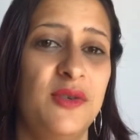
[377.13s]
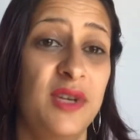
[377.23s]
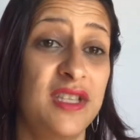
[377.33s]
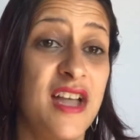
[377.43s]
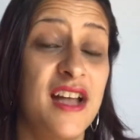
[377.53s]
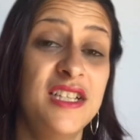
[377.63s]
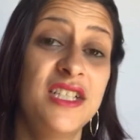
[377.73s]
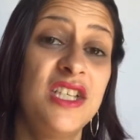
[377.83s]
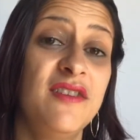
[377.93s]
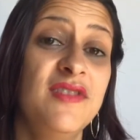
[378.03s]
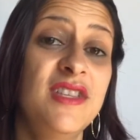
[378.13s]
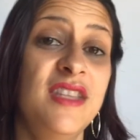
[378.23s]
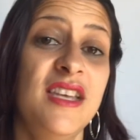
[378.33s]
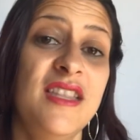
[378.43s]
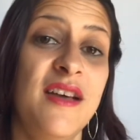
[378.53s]
to acknowledge
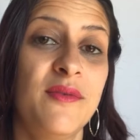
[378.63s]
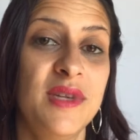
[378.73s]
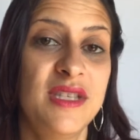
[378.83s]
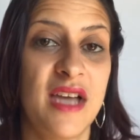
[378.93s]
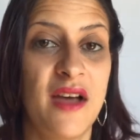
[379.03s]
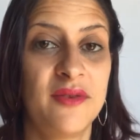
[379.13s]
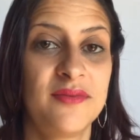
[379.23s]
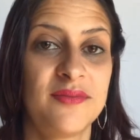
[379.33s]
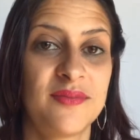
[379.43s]
everything that went down,